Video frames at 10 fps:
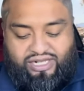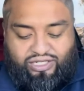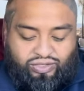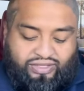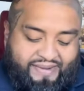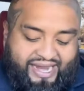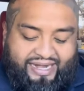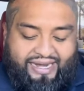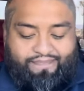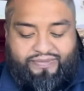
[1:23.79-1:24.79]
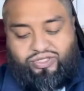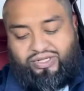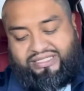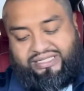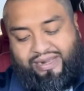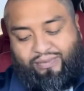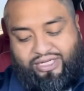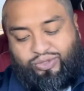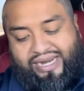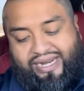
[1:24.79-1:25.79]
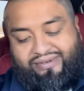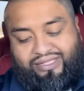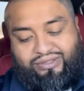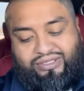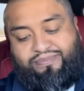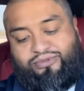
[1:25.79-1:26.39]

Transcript: So they made it. So I said, I'm going to try it, about those.